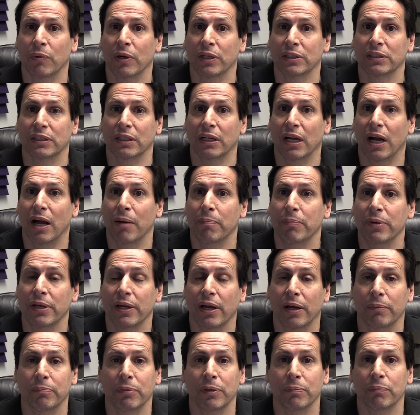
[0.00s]
wants a copy,
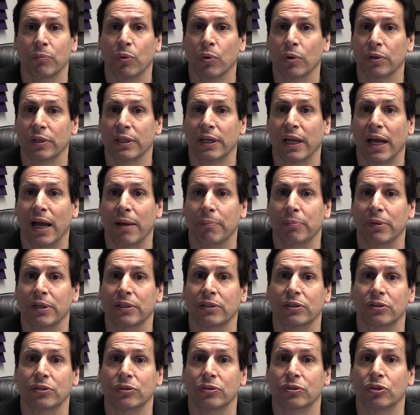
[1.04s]
I'd be more than happy
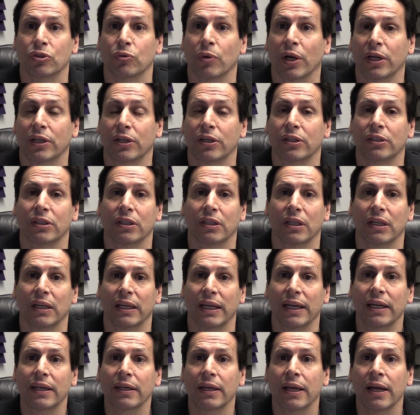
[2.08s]
to direct you to the
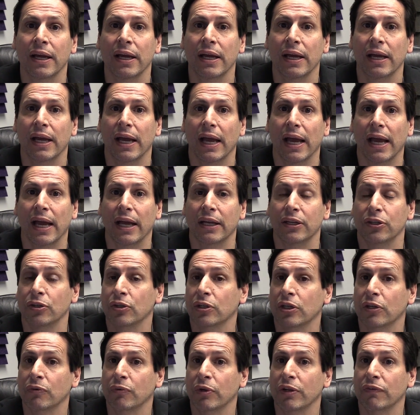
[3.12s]
link and you
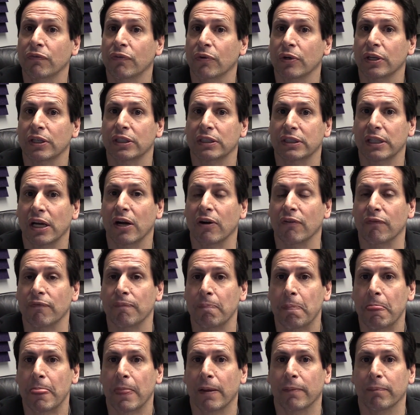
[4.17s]
can read for yourself.
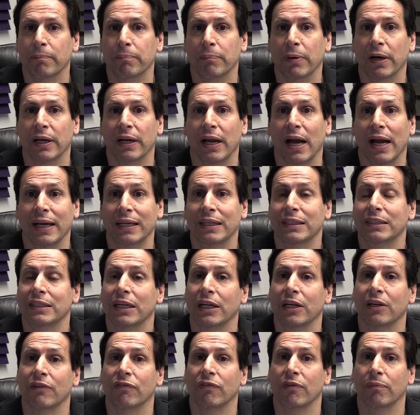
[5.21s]
But I can
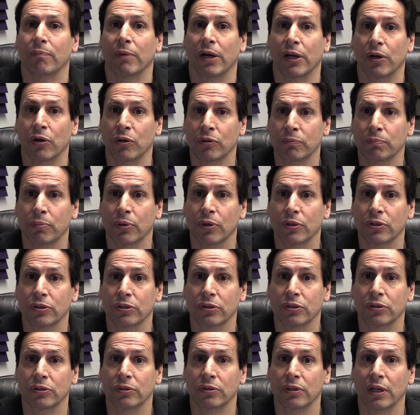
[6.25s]
tell you from my own
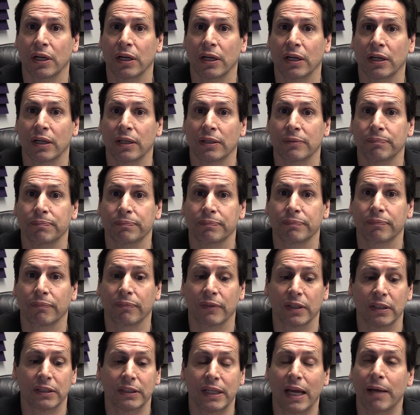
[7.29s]
personal
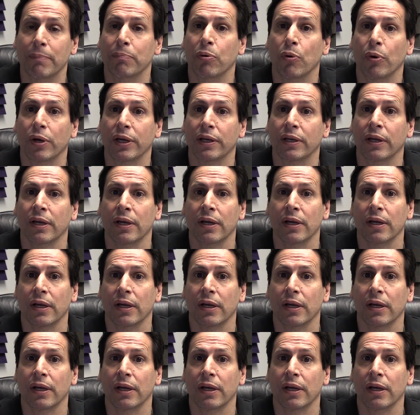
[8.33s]
standpoint,